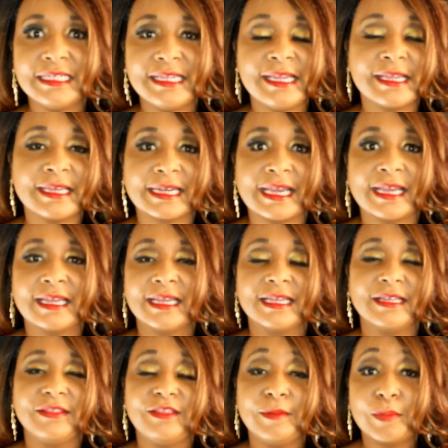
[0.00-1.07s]
Negra,
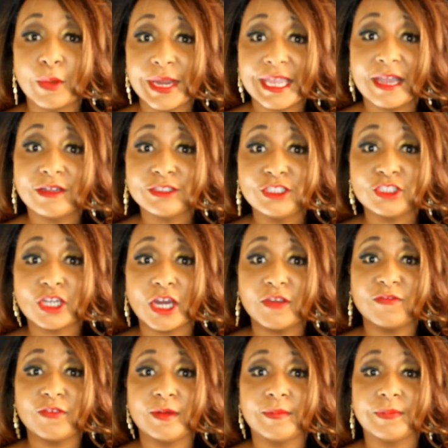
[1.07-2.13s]
the breakout star
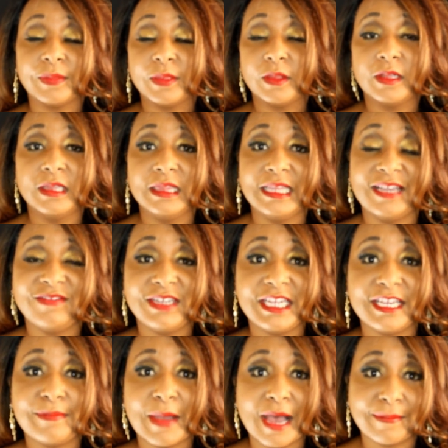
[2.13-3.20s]
from Love &
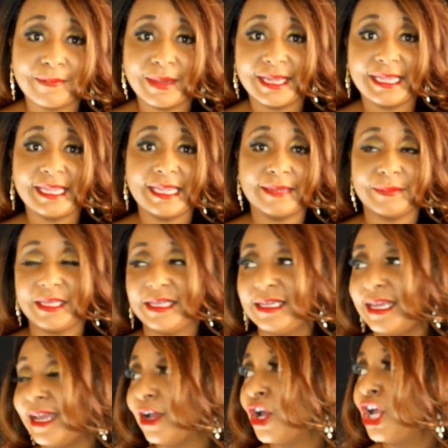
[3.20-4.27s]
Hip Hop Miami.
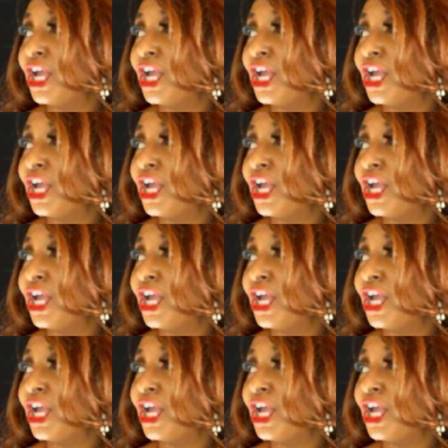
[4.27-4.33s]
Now,